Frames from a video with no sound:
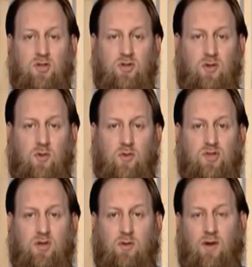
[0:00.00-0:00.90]
should
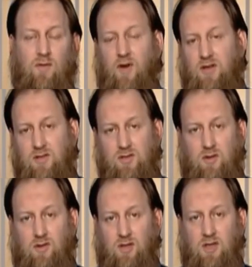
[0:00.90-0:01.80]
also affect us
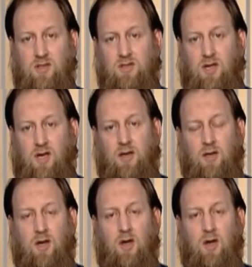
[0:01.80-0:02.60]
on the inside.